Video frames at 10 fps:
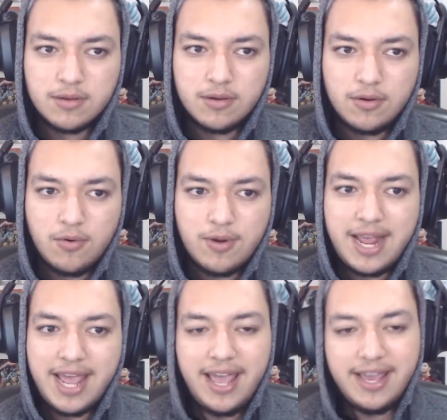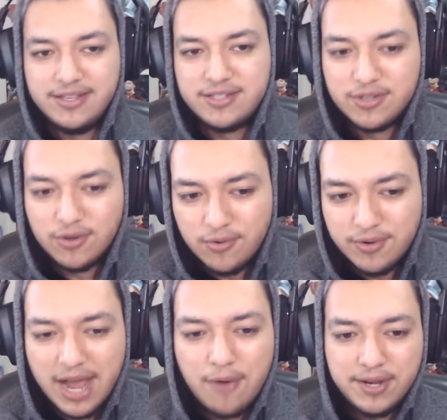Okay, so
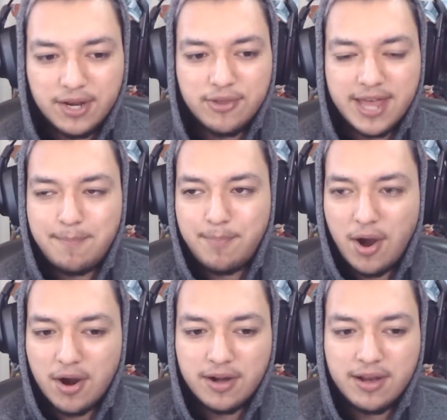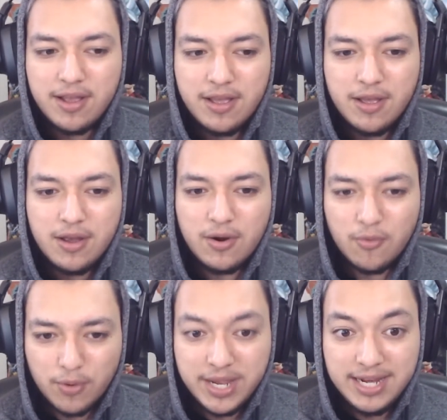now we know that Park
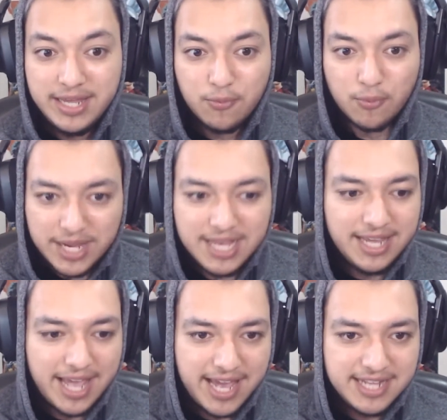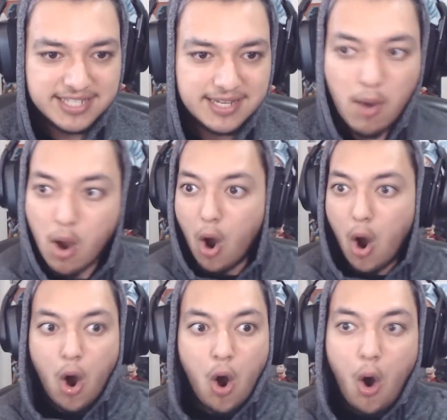really hates him.
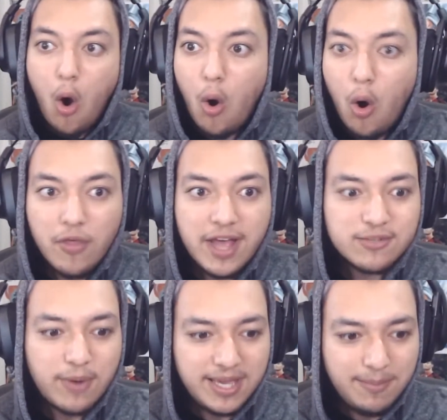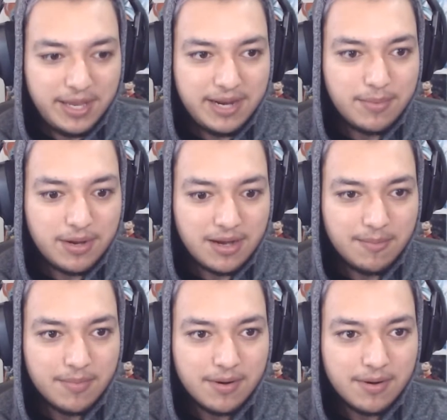Oh, that's why he beat him up.